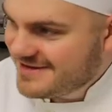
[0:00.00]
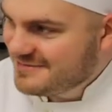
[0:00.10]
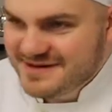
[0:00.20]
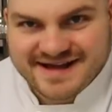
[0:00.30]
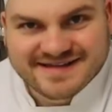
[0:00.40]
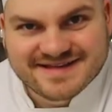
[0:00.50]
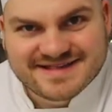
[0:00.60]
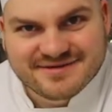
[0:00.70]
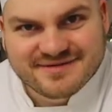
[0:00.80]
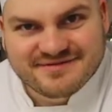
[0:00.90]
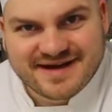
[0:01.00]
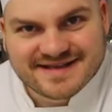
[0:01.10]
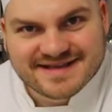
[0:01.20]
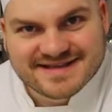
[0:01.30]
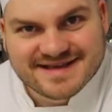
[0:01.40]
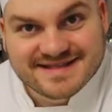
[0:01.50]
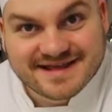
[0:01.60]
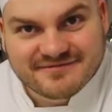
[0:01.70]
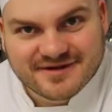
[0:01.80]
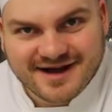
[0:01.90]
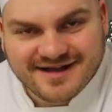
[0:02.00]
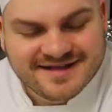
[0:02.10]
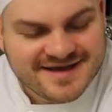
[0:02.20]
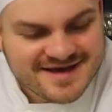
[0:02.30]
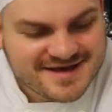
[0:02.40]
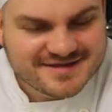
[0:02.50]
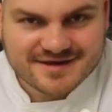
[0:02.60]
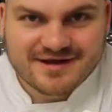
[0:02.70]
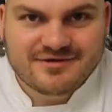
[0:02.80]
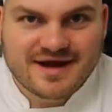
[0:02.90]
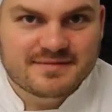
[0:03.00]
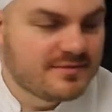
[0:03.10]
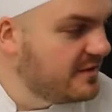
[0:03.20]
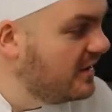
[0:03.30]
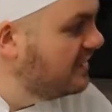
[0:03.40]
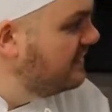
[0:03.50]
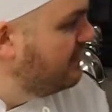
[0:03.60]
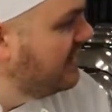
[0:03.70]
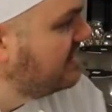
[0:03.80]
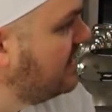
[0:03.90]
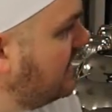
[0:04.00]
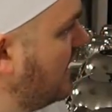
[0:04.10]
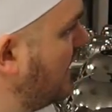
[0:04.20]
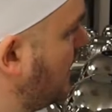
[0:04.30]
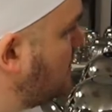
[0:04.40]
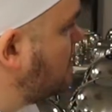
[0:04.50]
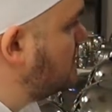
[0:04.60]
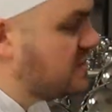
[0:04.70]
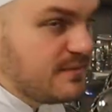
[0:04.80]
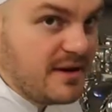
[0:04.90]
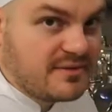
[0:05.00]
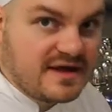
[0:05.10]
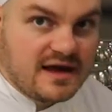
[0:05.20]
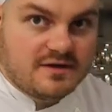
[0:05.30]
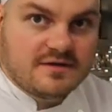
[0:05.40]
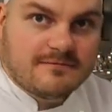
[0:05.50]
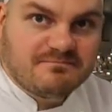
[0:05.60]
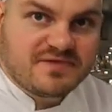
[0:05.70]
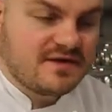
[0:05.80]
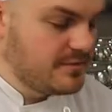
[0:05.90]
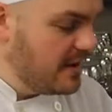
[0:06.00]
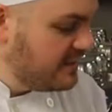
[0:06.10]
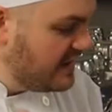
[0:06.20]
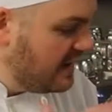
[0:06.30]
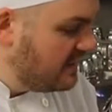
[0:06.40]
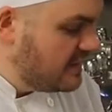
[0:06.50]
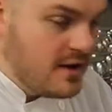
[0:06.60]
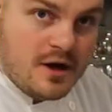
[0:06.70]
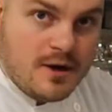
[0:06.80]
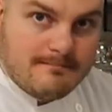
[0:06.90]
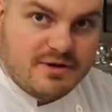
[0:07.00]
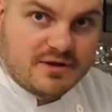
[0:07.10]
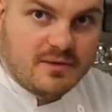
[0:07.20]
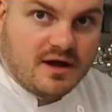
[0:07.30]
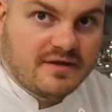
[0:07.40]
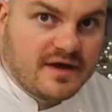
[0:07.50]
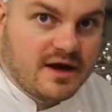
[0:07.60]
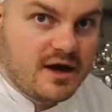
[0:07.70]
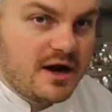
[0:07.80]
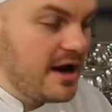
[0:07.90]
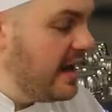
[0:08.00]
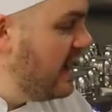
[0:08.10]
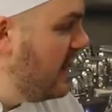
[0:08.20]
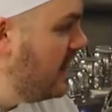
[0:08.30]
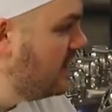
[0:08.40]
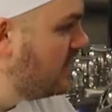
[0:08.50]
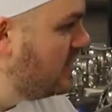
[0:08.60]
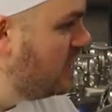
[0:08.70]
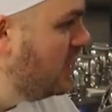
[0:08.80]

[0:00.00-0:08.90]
supply list that we find I need that I forgot. So I'll grab some of those, but today I'll just use paper towels, take some paper towels, put them on there and